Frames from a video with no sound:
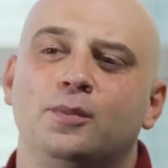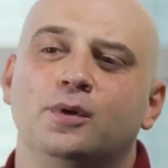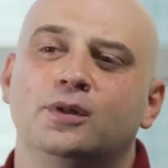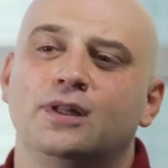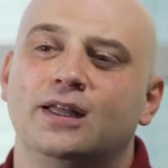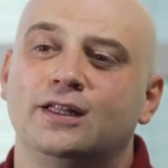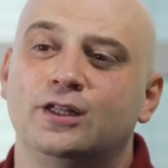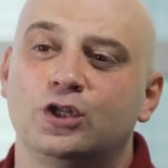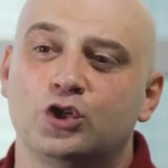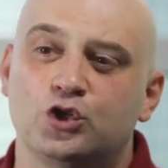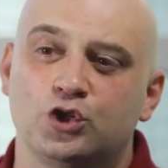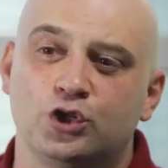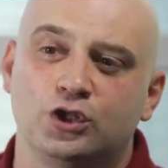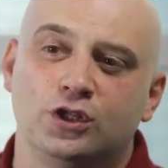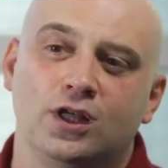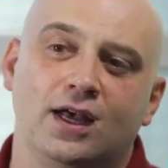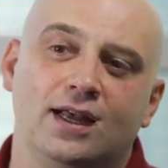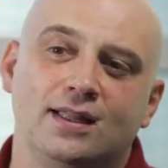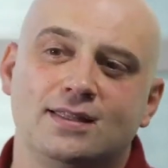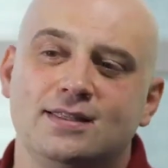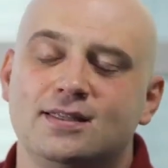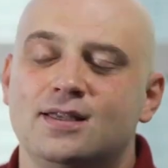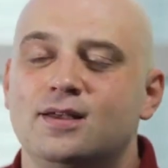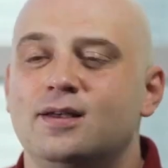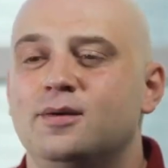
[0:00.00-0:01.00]
It had
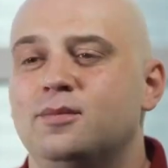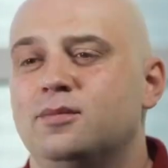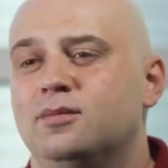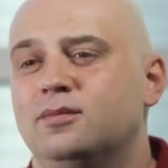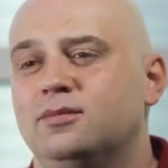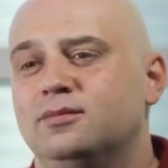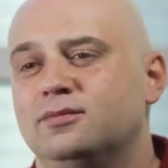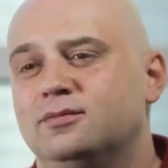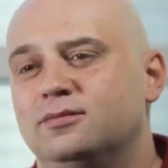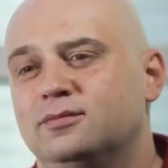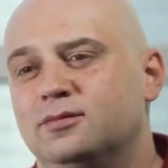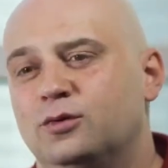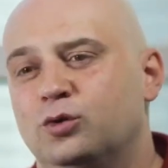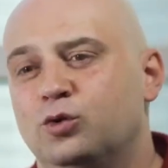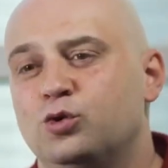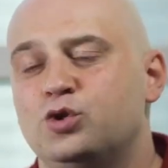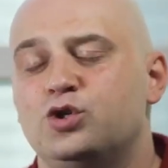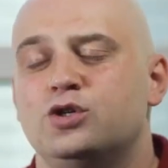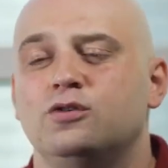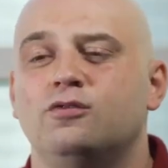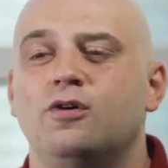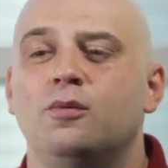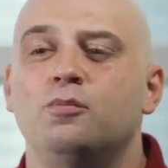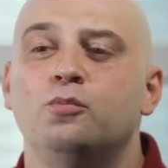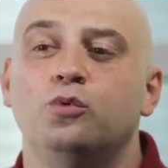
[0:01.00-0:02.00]
to wait for a
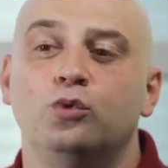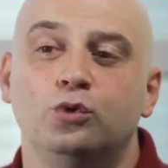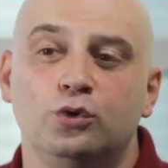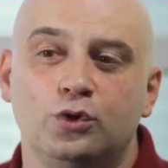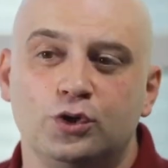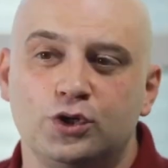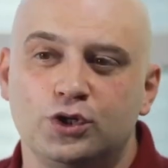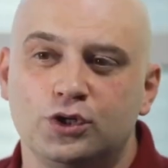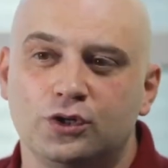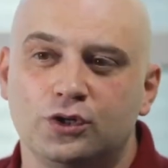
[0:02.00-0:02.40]
better future.